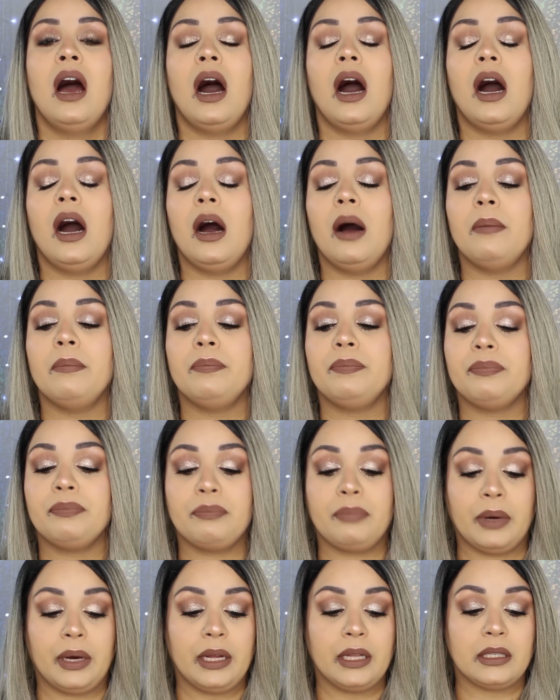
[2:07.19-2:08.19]

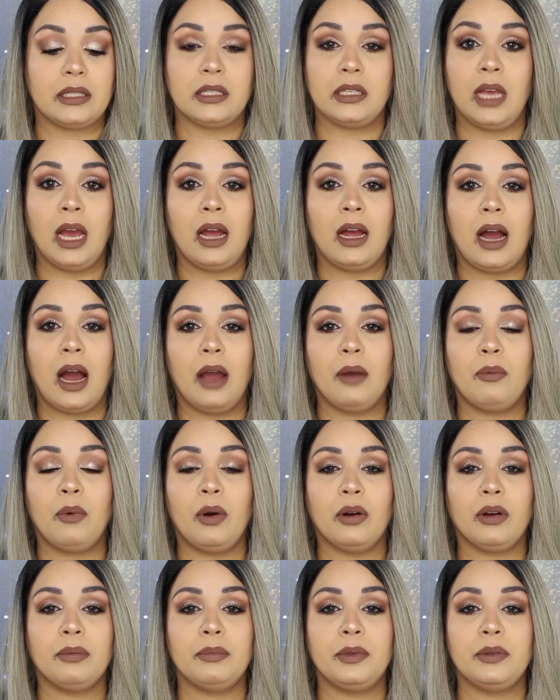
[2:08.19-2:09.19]
But yeah, I
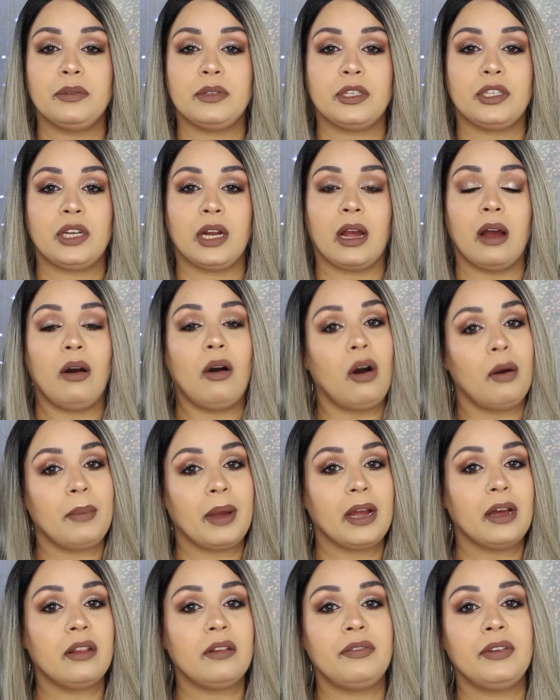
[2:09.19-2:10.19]
welcome you to check out all
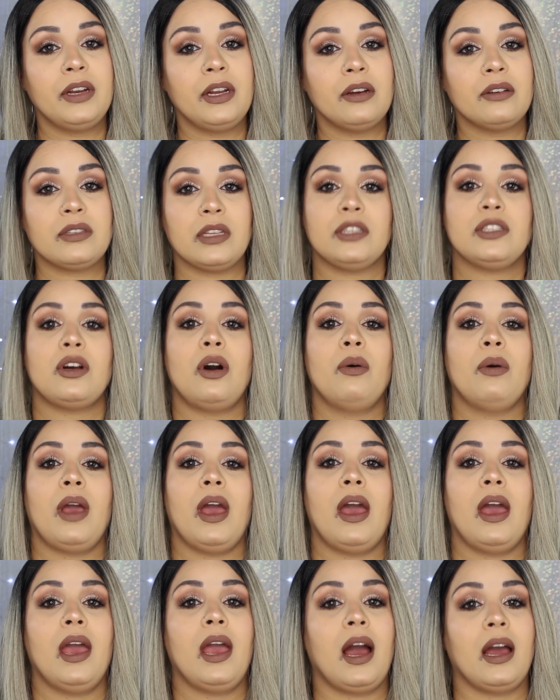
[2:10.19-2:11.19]
my other videos. It's
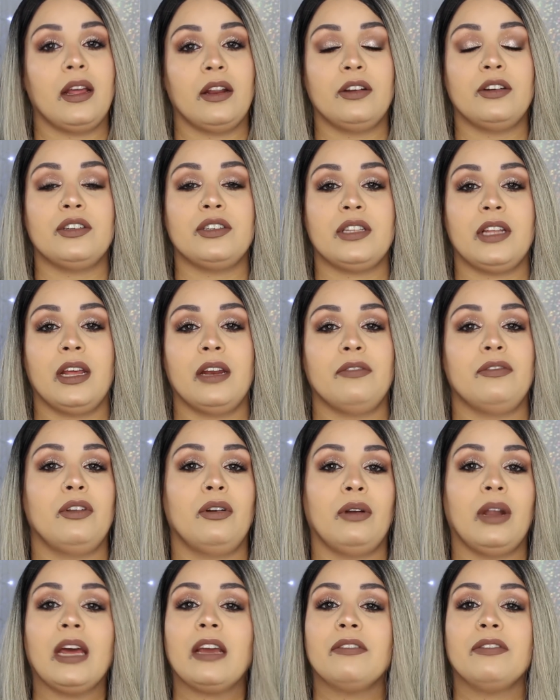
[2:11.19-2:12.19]
okay. I understand if you
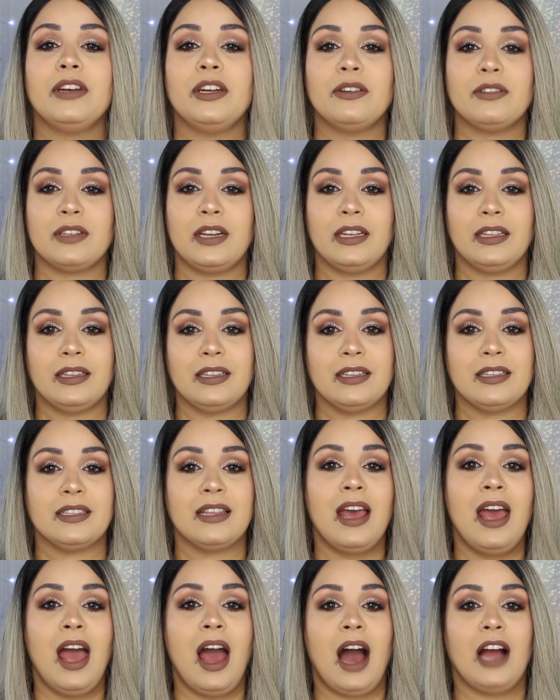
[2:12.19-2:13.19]
don't like videos like this.
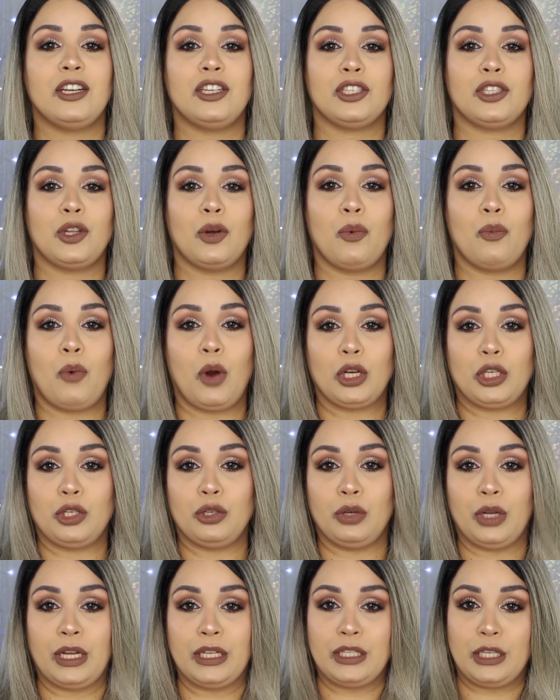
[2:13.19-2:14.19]
I just don't want
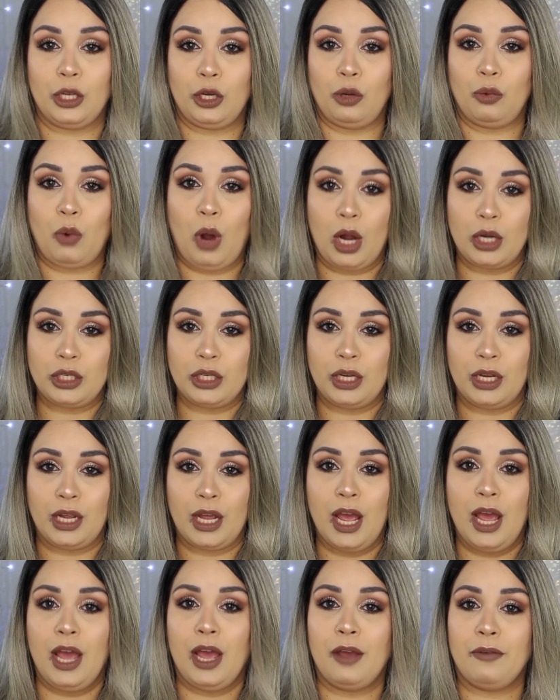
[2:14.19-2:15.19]
you to continue
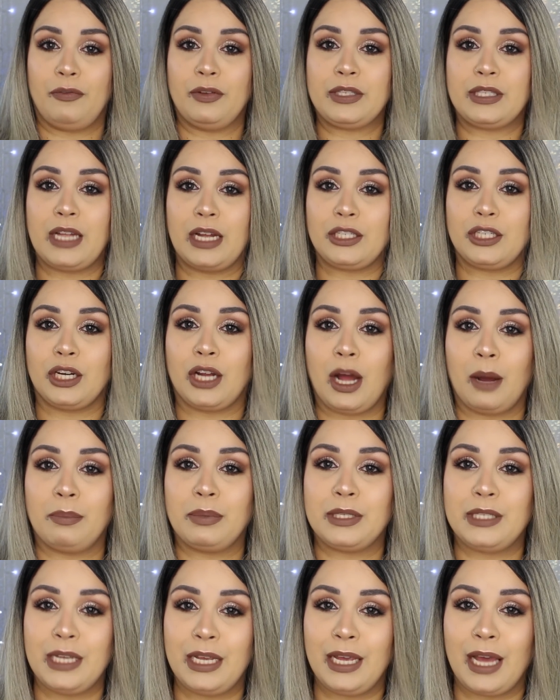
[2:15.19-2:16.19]
watching if it's not your cup
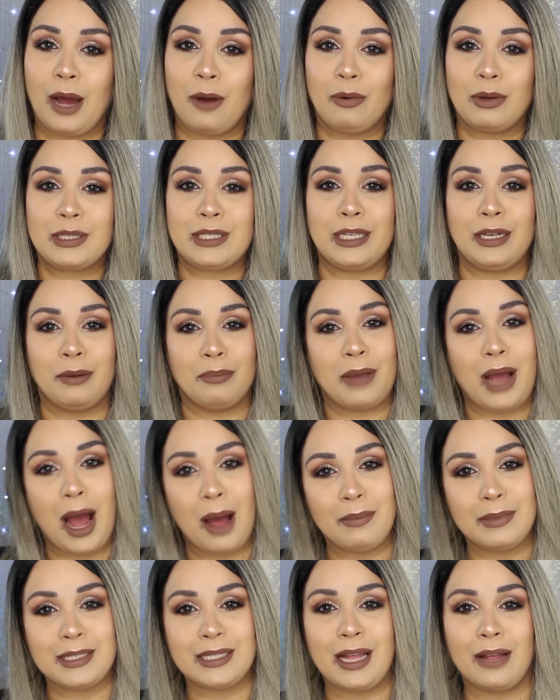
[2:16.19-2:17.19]
of tea. I don't want to see them
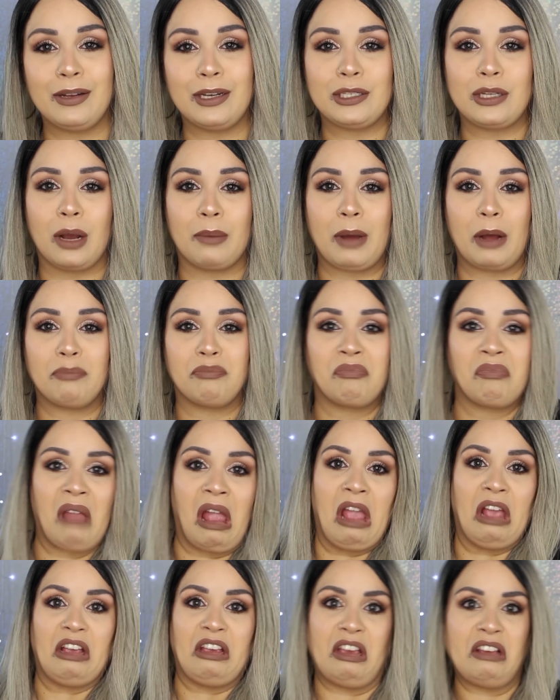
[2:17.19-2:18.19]
comments down there talking
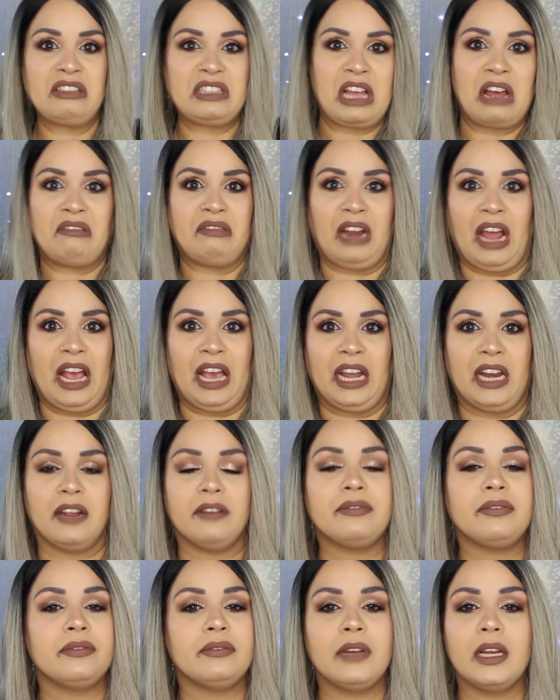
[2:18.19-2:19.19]
about, yes, I'm
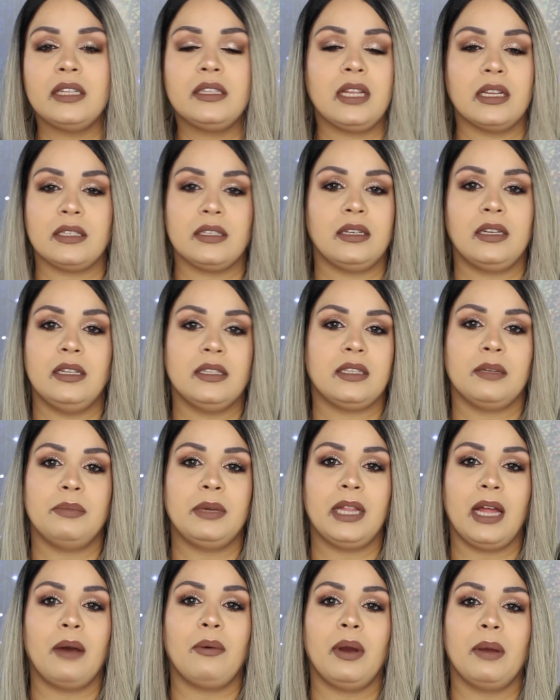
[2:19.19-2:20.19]
negative. It doesn't need to
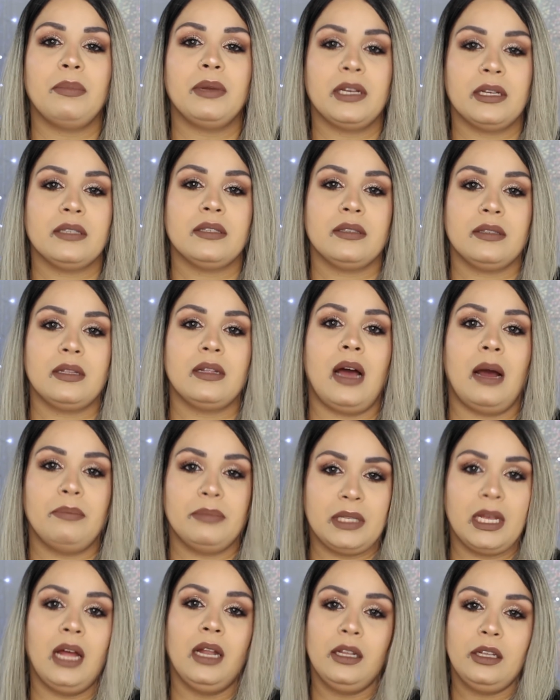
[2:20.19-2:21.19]
be that way, because
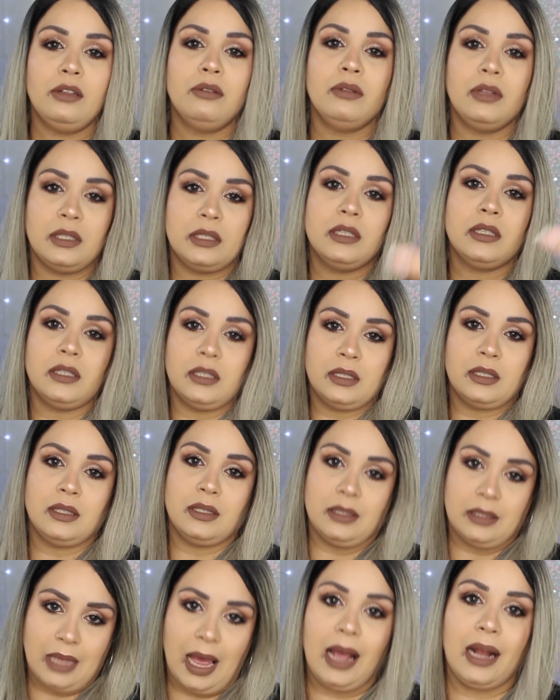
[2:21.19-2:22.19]
I'm telling you, this is
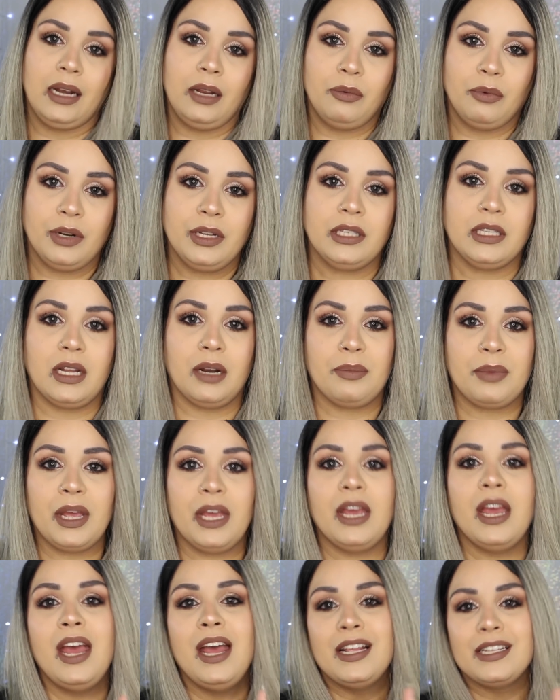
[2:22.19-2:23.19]
exactly what it's going to
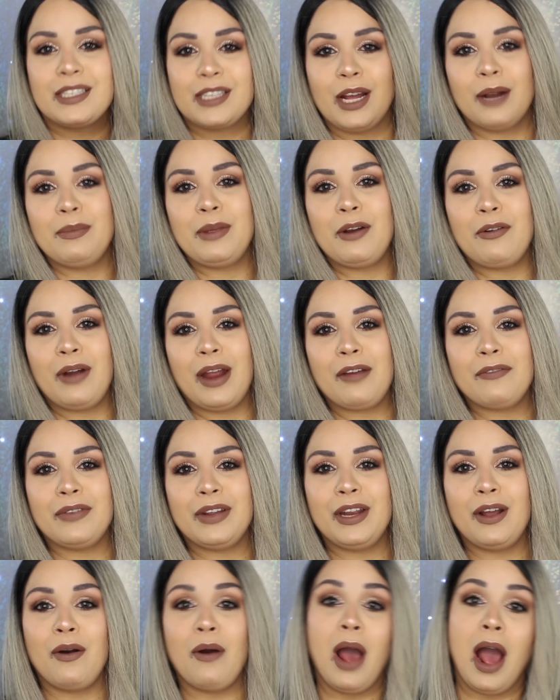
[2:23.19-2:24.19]
be. It's going to be a rant
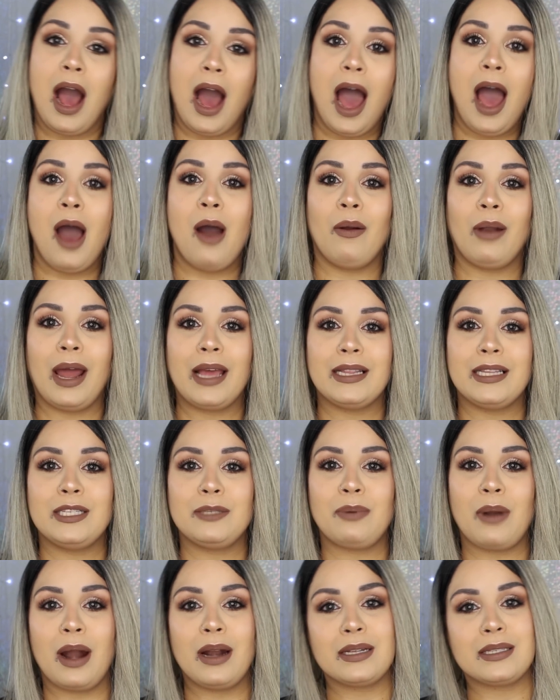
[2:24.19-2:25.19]
video. I don't like
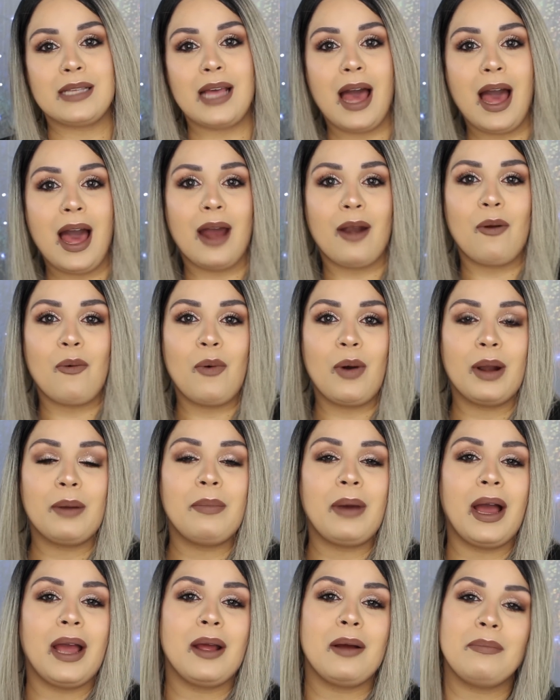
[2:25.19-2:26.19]
these products. I don't want to
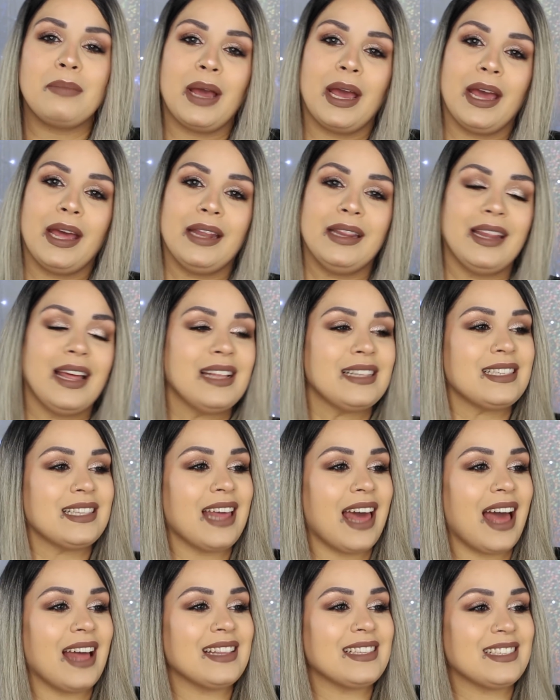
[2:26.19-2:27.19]
buy them, and that's
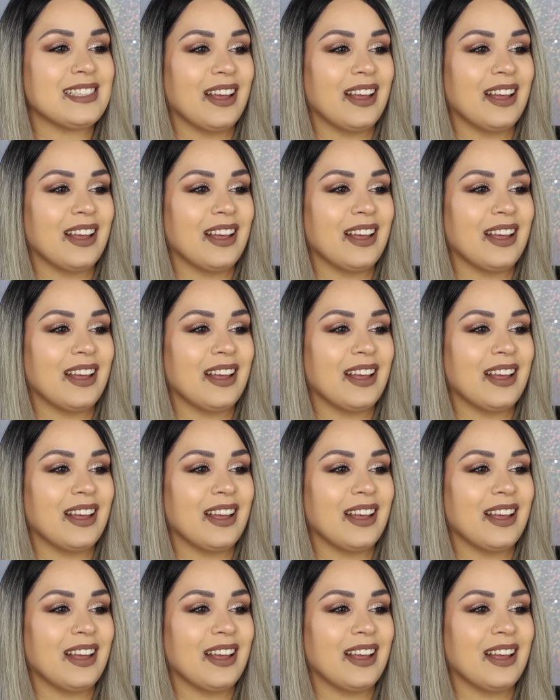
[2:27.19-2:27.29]
that.